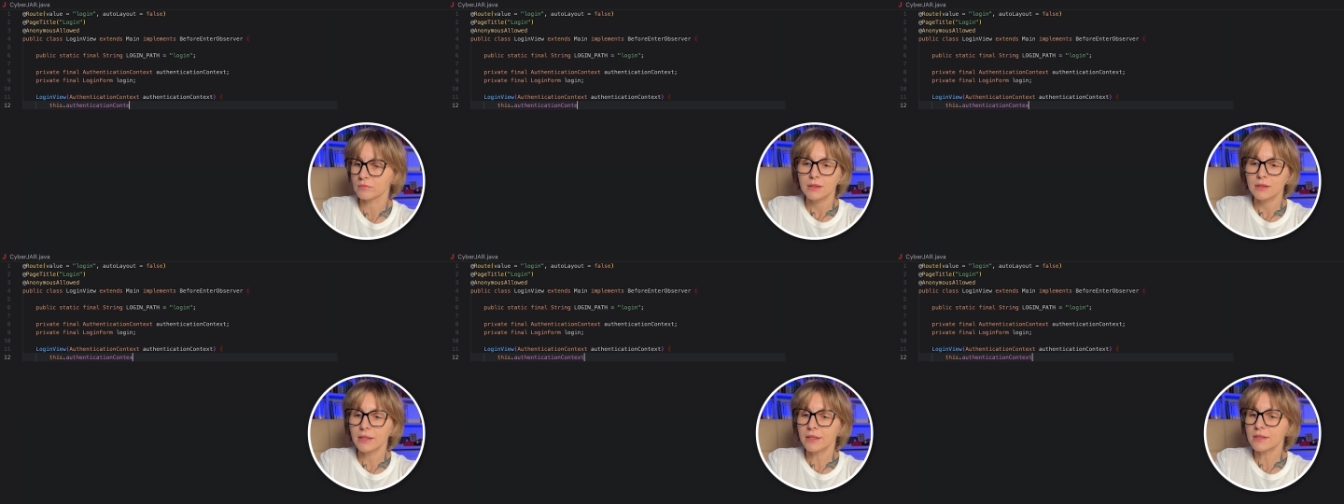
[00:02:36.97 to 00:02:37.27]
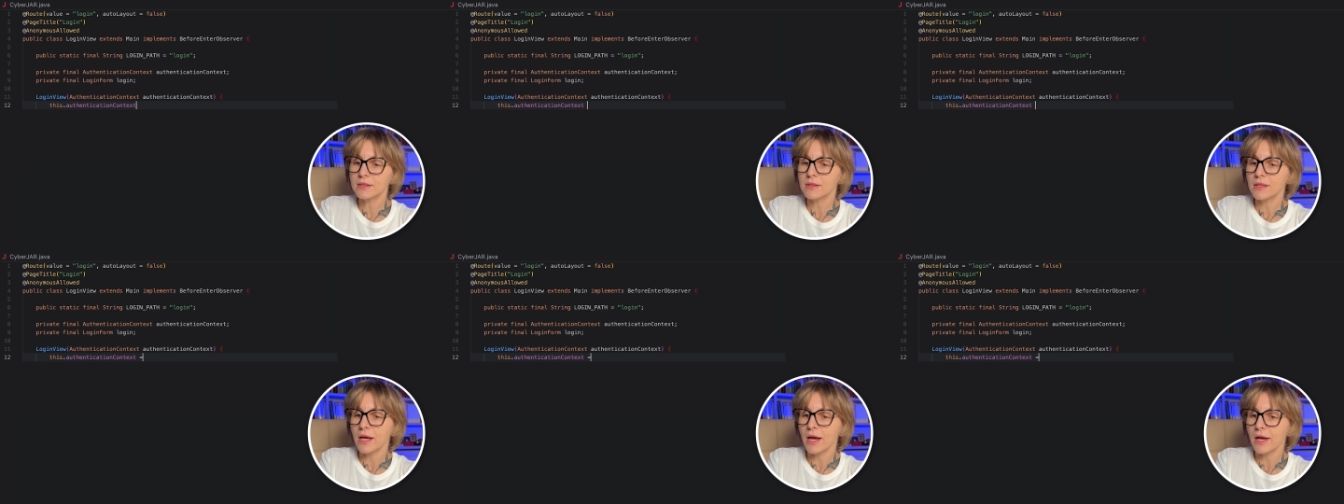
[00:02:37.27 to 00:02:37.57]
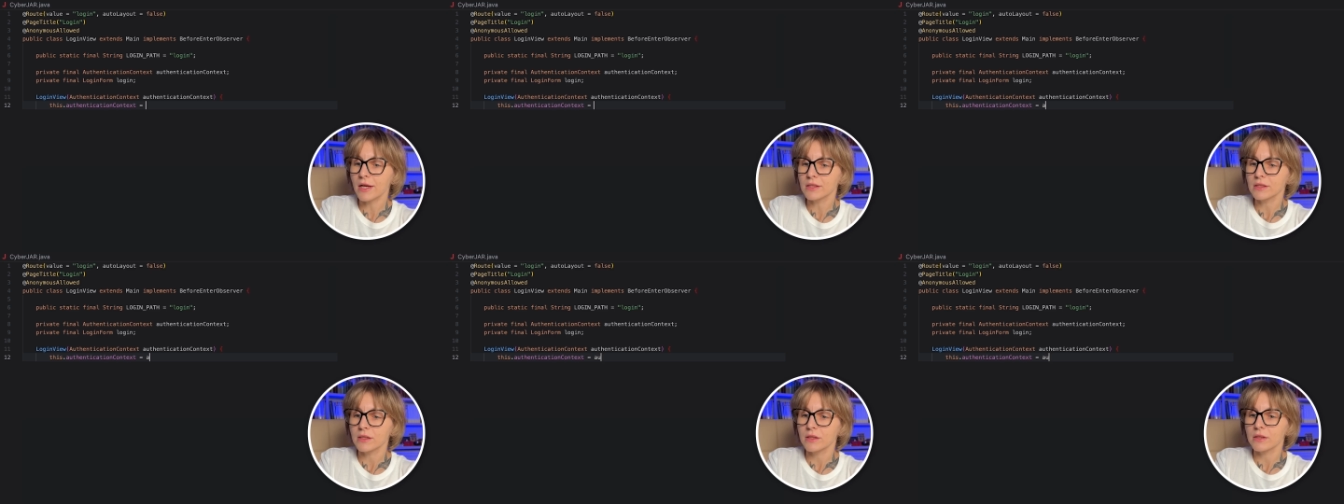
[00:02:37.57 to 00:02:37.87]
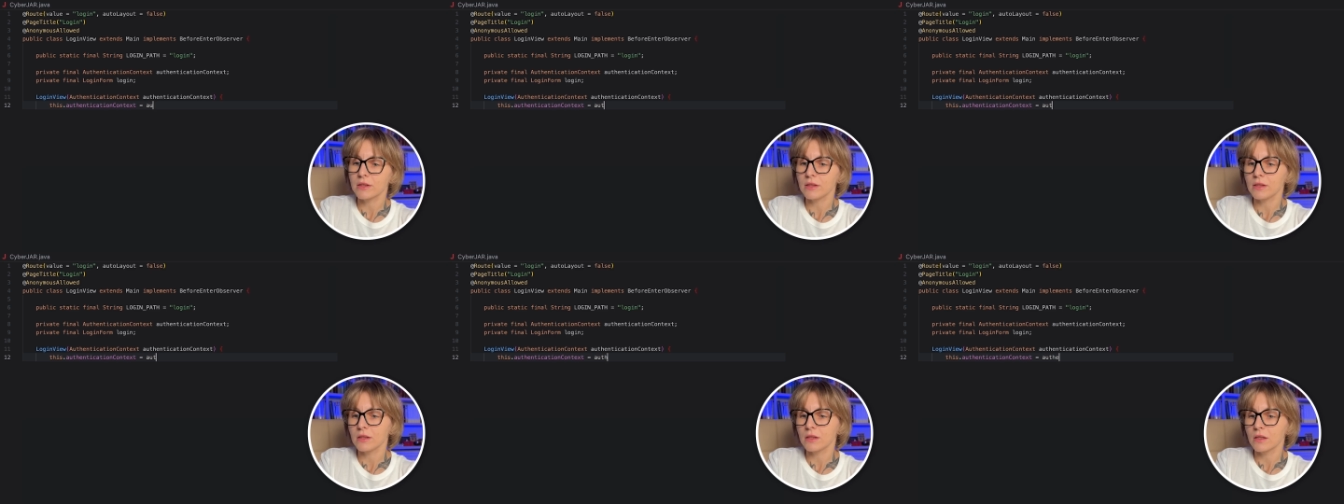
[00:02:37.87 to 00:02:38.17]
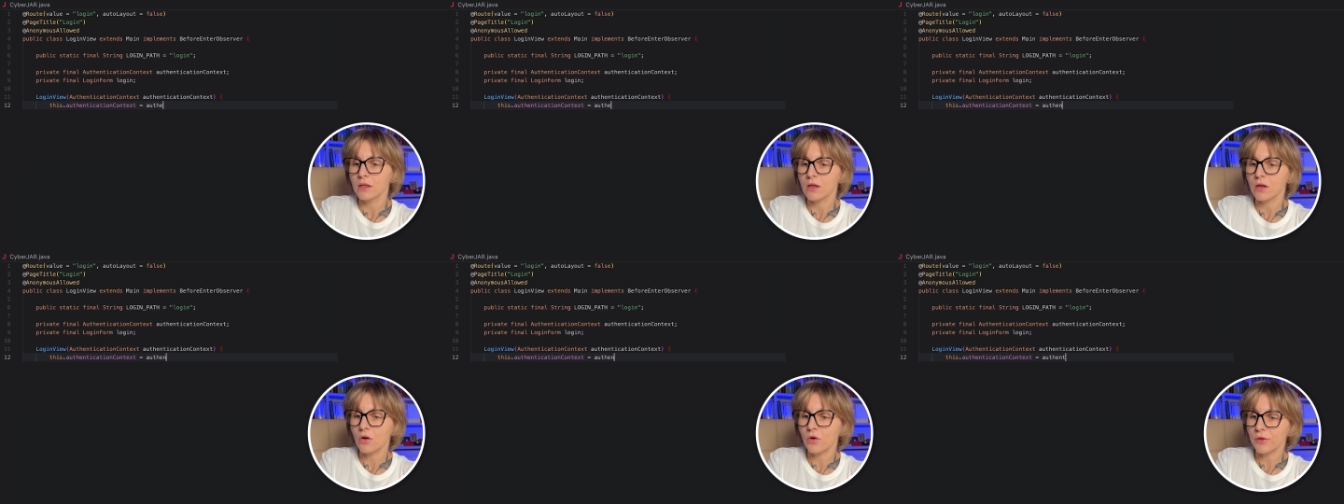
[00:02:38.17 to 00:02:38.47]
Let's add
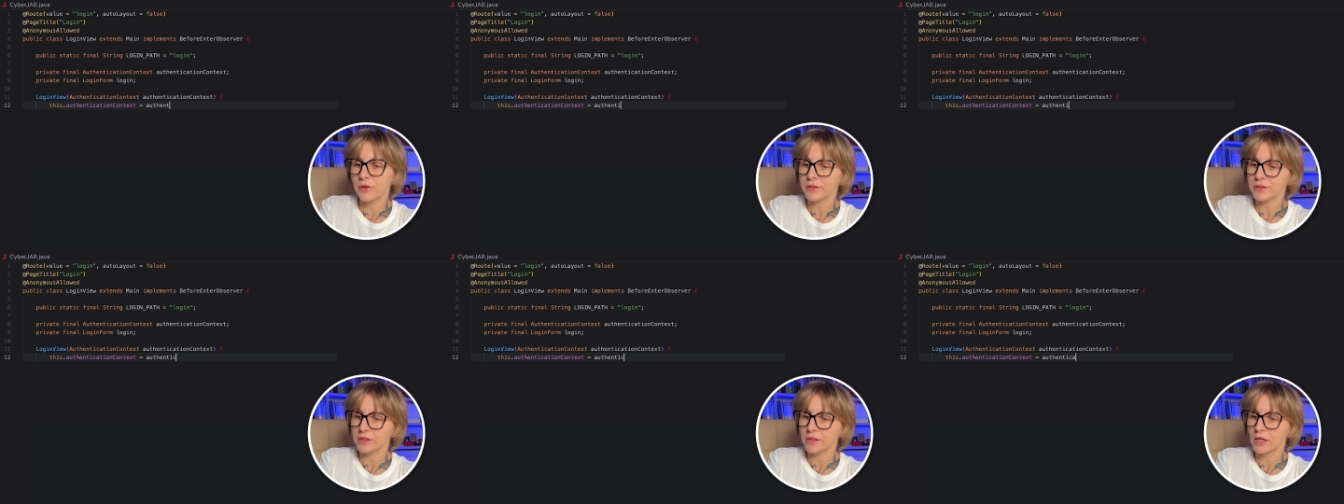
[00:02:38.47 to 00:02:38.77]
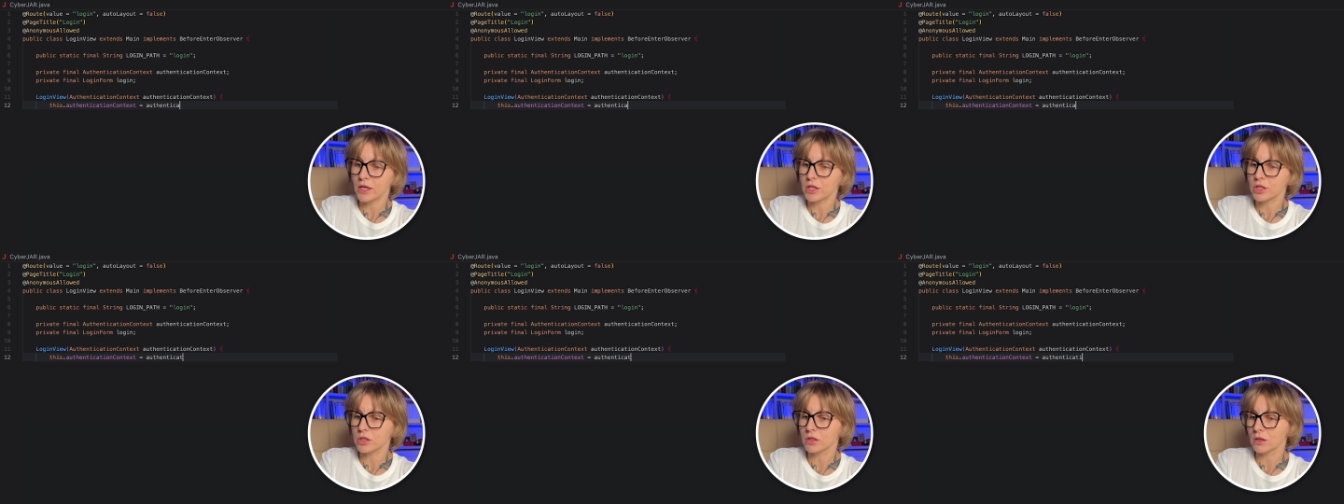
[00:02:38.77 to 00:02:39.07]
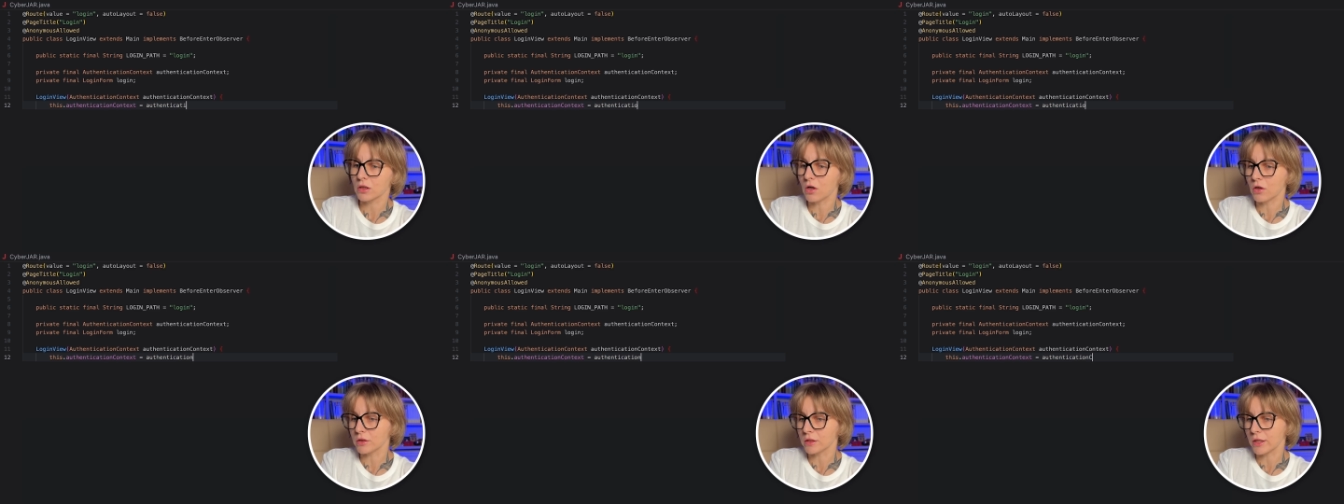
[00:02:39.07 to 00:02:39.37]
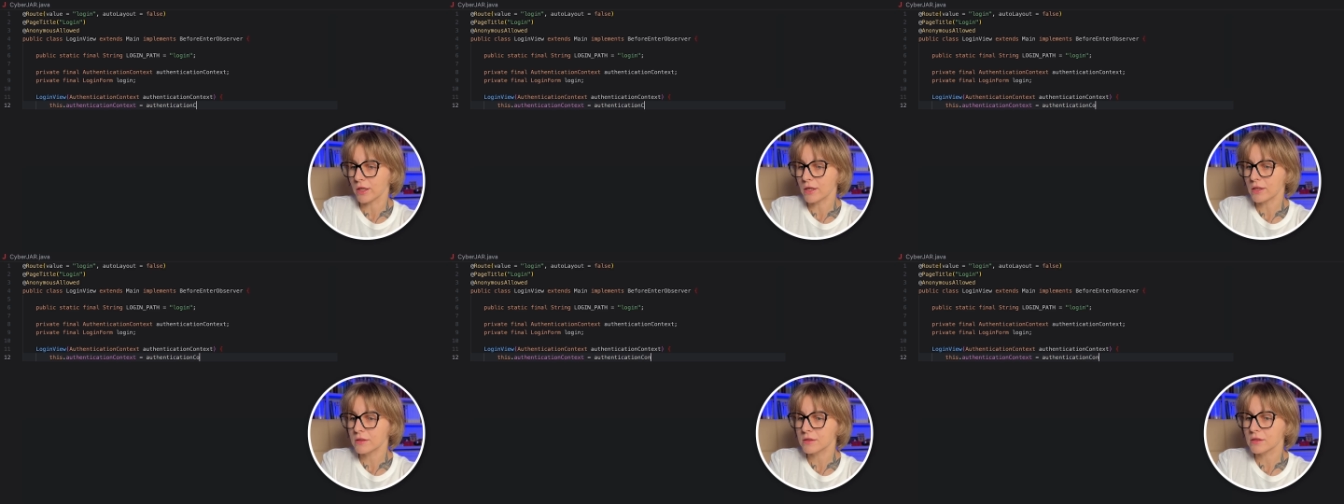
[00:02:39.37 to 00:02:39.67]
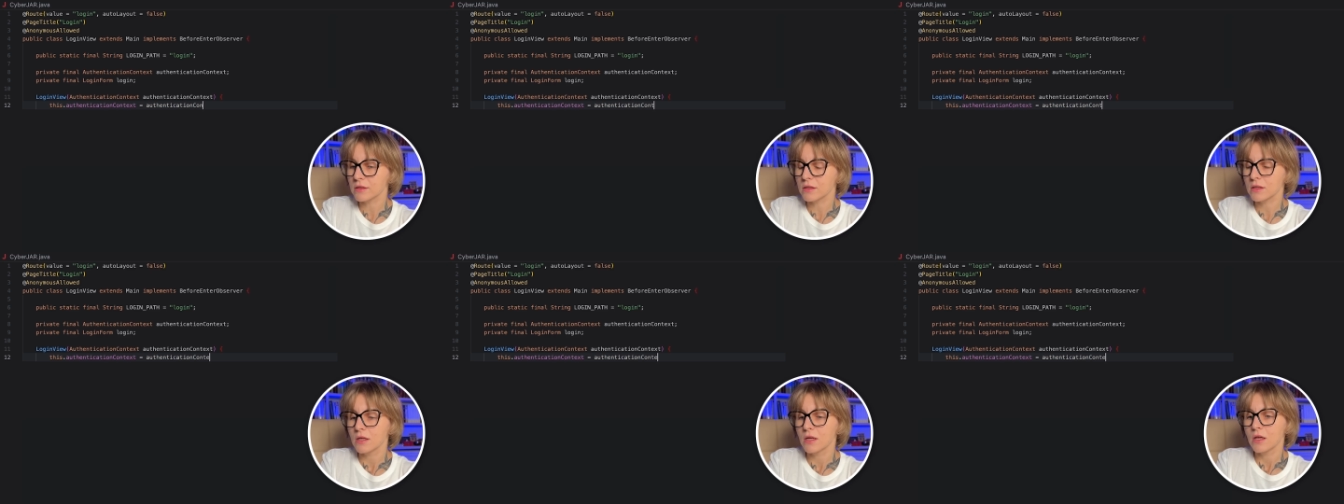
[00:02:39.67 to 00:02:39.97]
the authentication
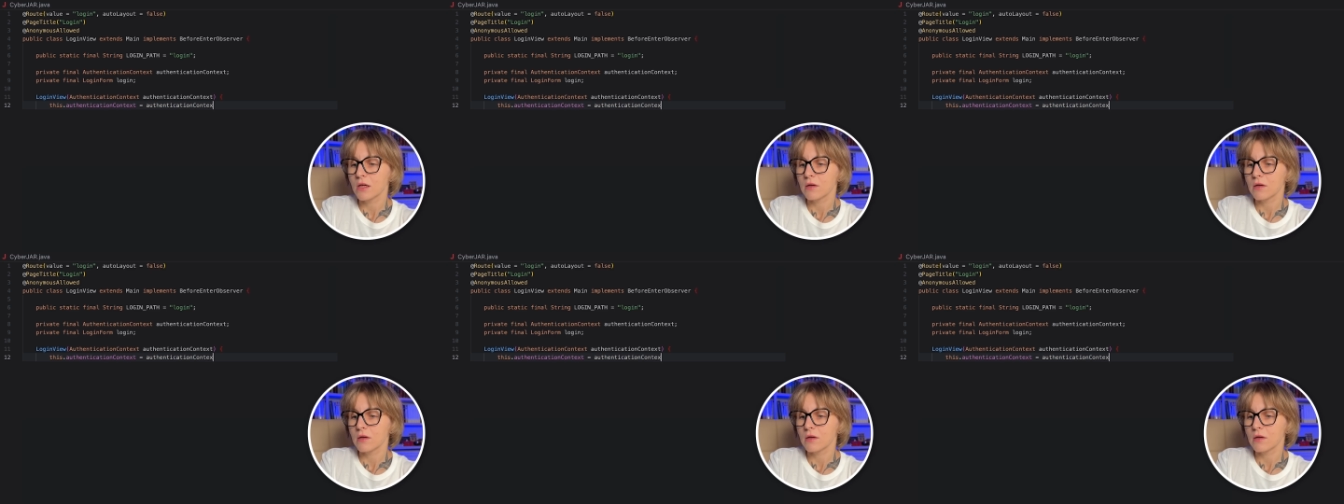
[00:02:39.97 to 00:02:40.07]
context